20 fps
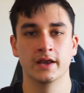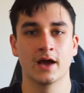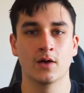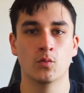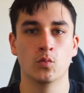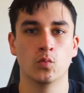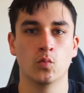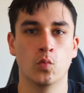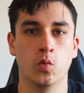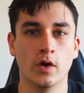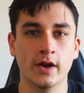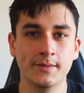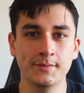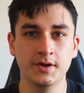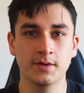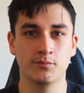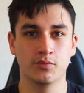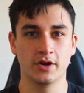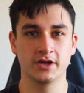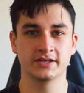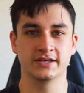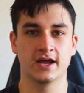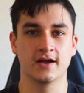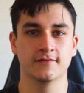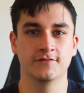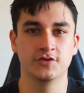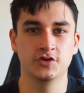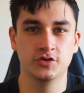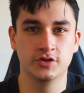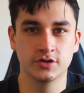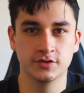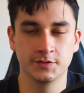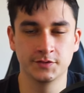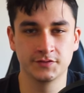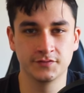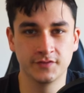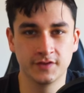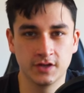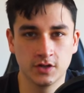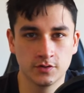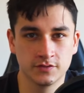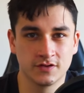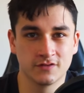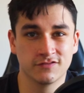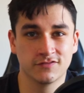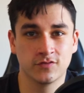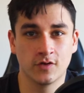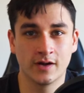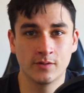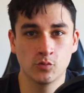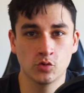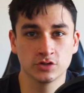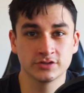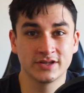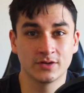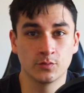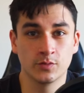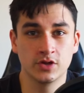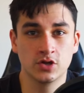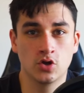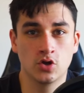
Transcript: Now, what I'm going to break down for you here in this video is a framework that we